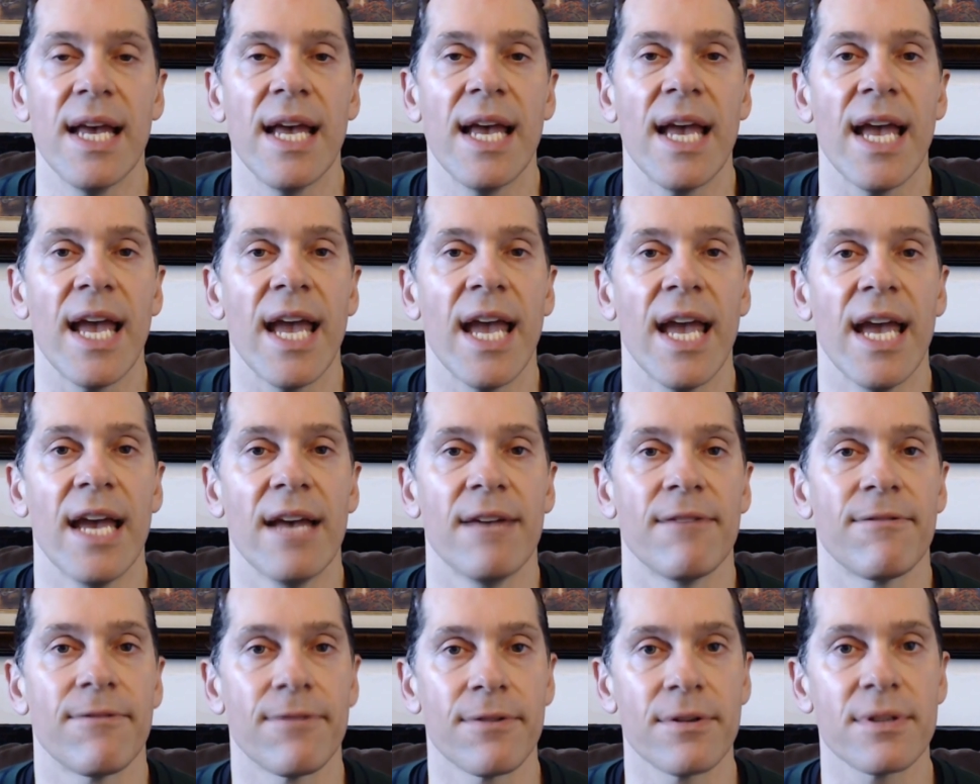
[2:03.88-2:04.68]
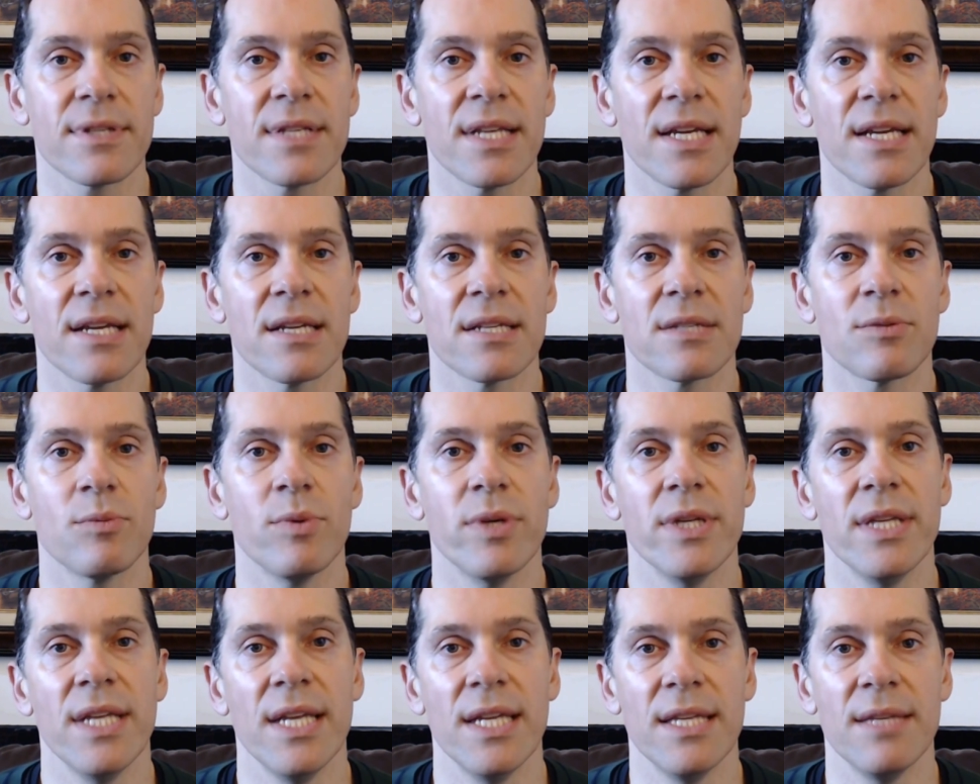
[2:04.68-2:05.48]
And first thing is we
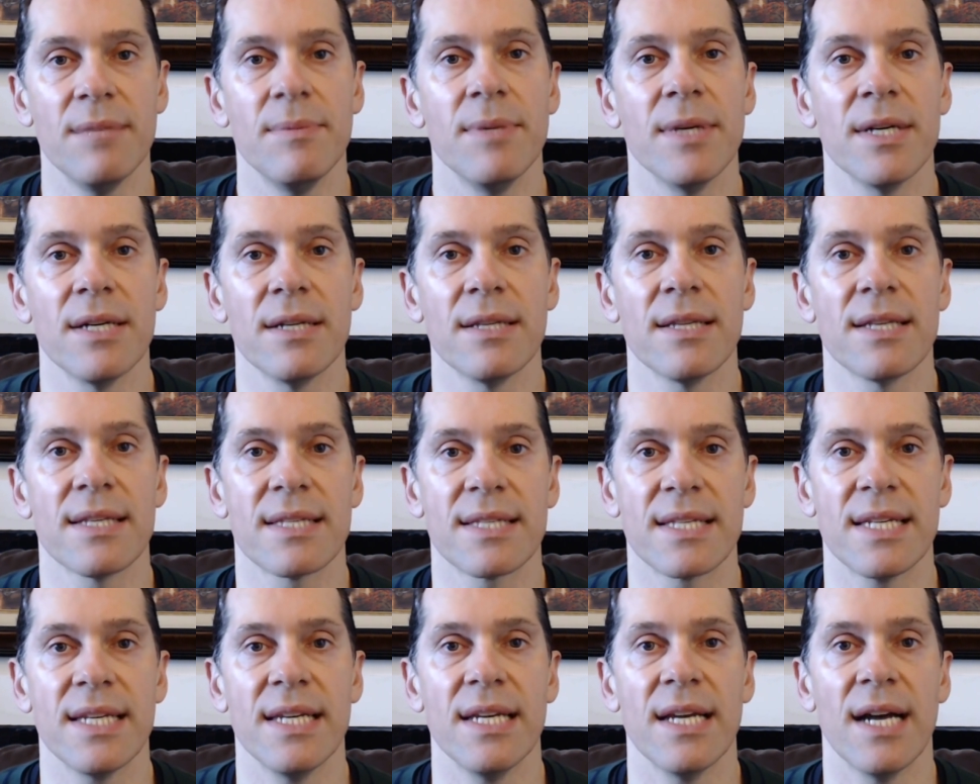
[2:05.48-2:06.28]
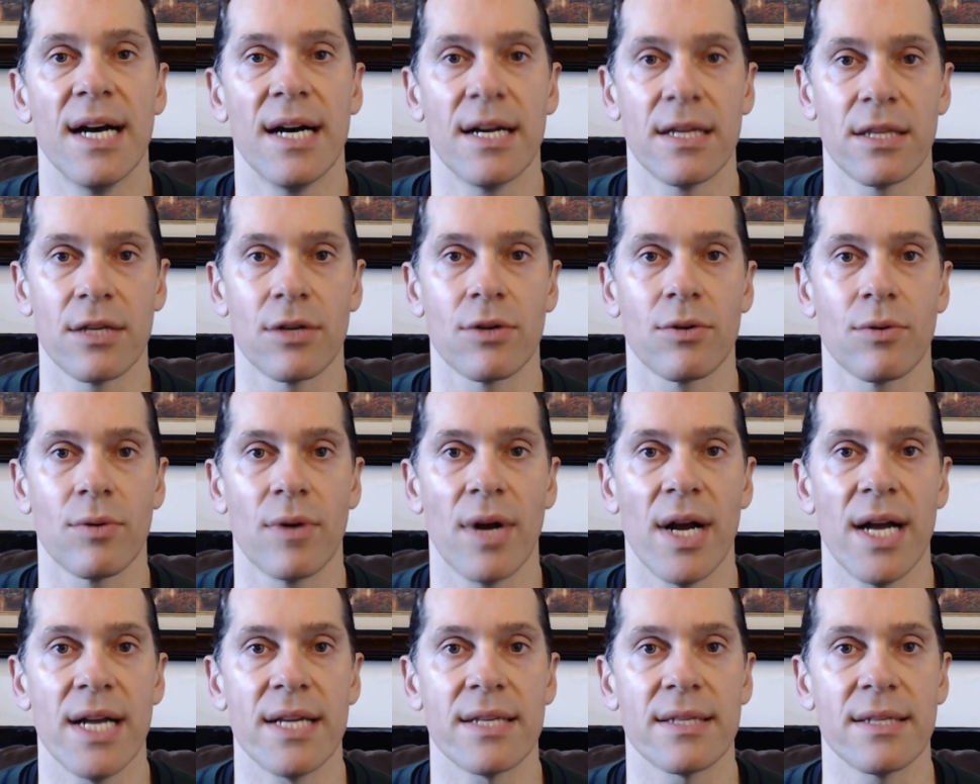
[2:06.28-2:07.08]
need to be able to see on the
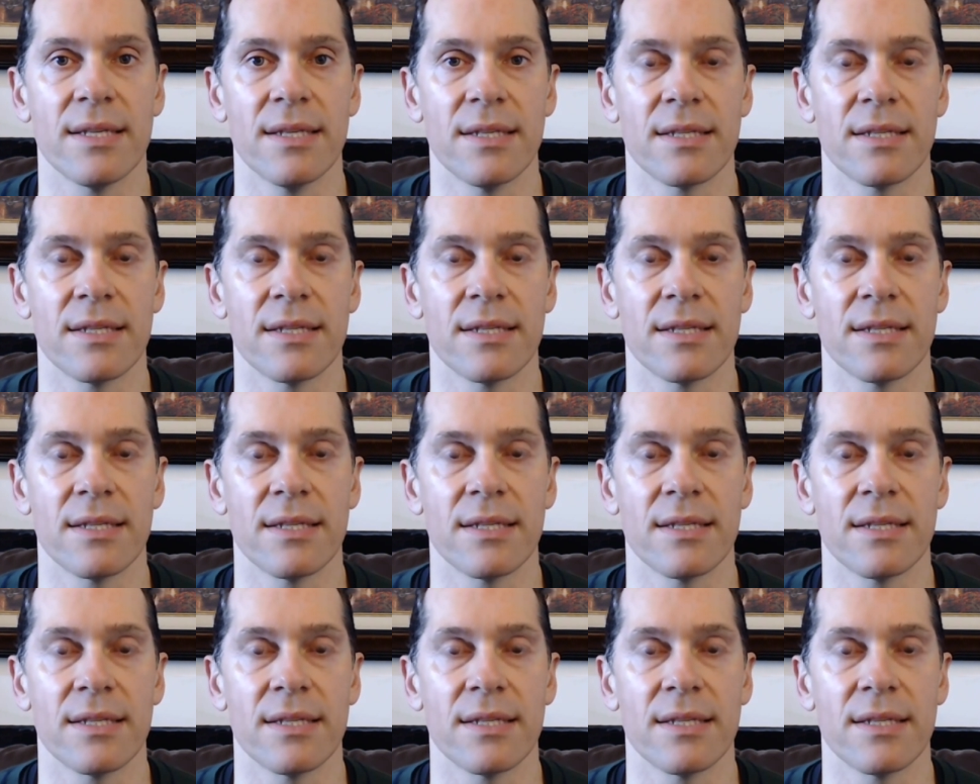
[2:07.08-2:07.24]
horizon.